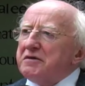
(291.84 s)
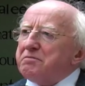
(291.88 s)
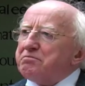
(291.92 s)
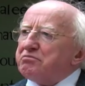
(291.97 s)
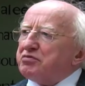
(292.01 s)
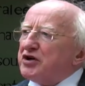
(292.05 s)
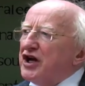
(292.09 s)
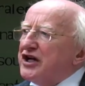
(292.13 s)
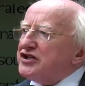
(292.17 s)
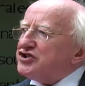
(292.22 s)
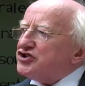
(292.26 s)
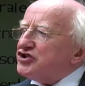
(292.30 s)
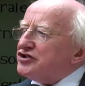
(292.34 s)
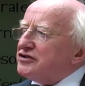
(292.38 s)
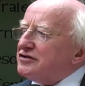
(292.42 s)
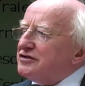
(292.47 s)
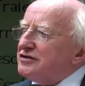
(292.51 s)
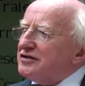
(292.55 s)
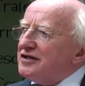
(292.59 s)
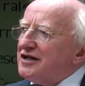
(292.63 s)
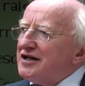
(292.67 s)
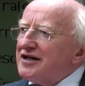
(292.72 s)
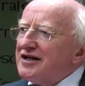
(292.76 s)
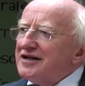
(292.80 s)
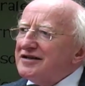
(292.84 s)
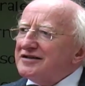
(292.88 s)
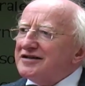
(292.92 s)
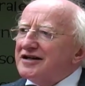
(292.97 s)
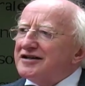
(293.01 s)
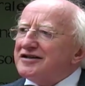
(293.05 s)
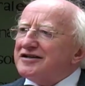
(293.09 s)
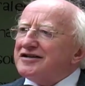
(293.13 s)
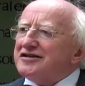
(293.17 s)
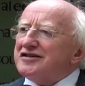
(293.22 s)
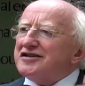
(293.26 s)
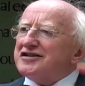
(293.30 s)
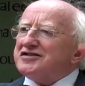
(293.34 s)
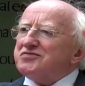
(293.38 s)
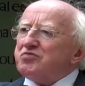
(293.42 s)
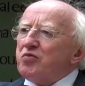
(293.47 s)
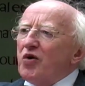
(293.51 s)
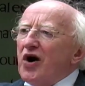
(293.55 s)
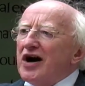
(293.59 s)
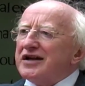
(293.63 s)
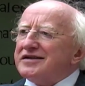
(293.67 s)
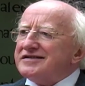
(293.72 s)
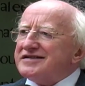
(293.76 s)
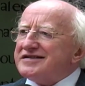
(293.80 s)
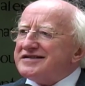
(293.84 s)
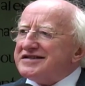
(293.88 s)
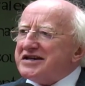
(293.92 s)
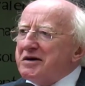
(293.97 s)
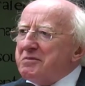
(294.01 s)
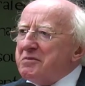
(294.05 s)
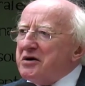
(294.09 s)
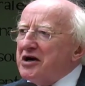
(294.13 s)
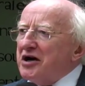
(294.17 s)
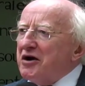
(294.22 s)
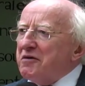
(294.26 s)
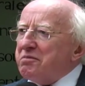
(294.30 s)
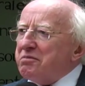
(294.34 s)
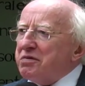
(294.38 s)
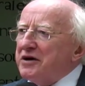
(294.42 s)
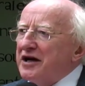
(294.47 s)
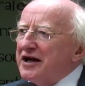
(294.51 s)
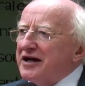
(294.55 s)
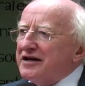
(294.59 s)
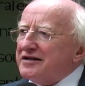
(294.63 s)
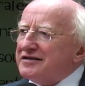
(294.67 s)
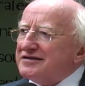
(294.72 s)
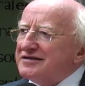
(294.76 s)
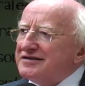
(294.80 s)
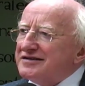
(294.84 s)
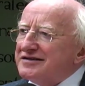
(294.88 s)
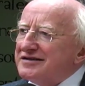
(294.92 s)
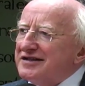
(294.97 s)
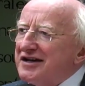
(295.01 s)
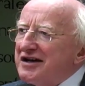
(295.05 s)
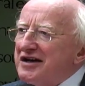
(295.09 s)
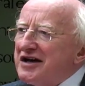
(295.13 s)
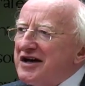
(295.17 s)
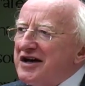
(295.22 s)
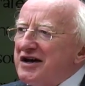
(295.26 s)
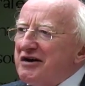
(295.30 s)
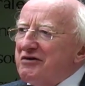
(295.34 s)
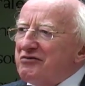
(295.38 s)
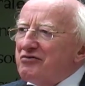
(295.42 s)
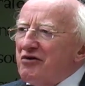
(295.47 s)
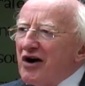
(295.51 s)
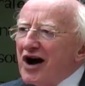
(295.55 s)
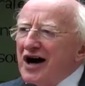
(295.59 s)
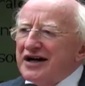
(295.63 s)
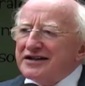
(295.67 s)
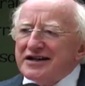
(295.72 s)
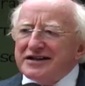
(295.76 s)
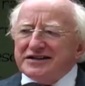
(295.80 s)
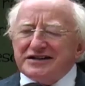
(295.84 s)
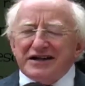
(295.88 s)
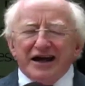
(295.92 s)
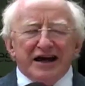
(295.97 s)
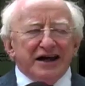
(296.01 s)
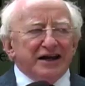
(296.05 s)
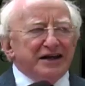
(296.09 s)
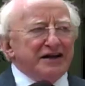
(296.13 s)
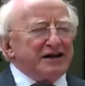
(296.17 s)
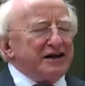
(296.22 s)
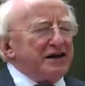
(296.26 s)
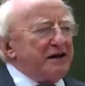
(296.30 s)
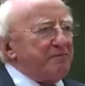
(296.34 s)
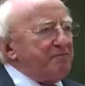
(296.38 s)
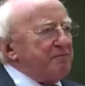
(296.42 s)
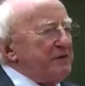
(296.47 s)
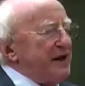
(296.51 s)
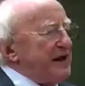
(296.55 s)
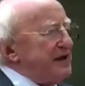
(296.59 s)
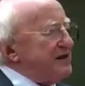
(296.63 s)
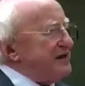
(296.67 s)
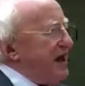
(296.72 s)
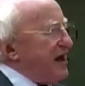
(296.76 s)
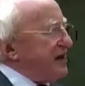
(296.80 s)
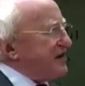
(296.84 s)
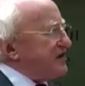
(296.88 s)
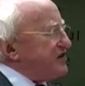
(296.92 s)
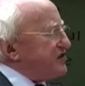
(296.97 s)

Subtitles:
the impression that it is one similar place, rather than the